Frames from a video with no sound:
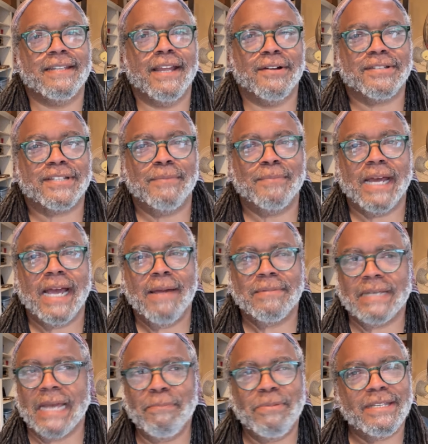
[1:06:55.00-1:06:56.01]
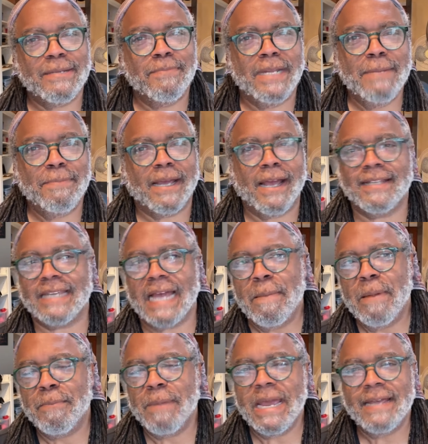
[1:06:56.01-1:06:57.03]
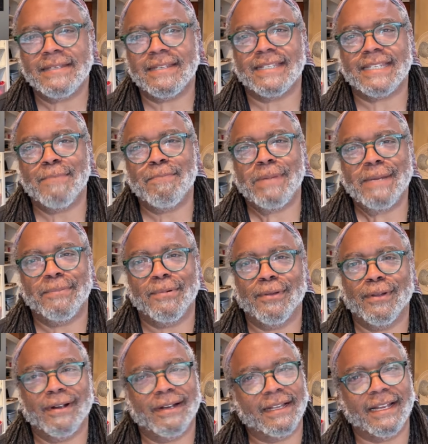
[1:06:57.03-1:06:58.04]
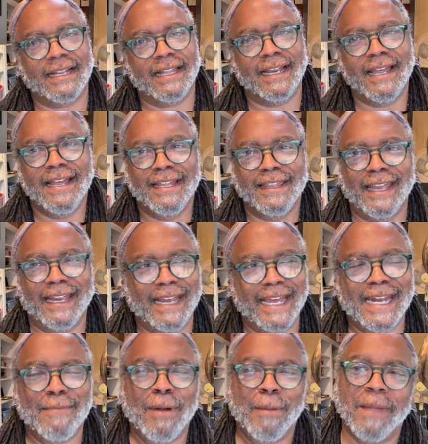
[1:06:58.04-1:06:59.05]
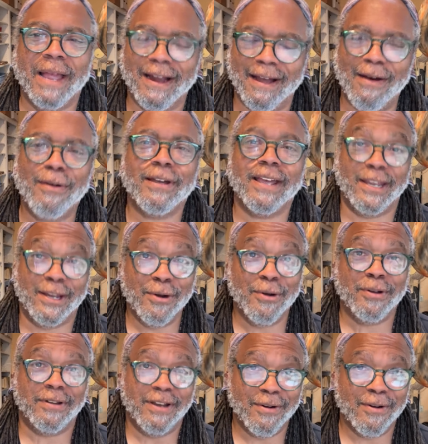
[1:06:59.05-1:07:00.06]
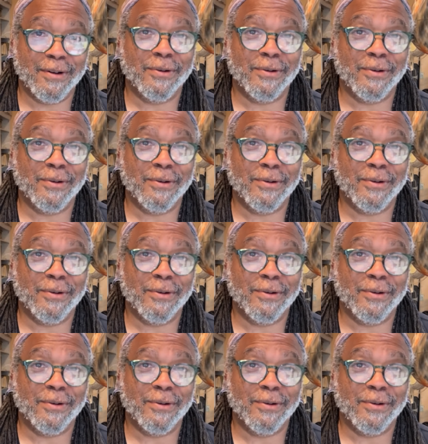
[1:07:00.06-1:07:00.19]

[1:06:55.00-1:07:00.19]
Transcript: cuts in there sometimes. I put some deep cuts. I'm amazed that some people are they they get them. I'm like, okay, you're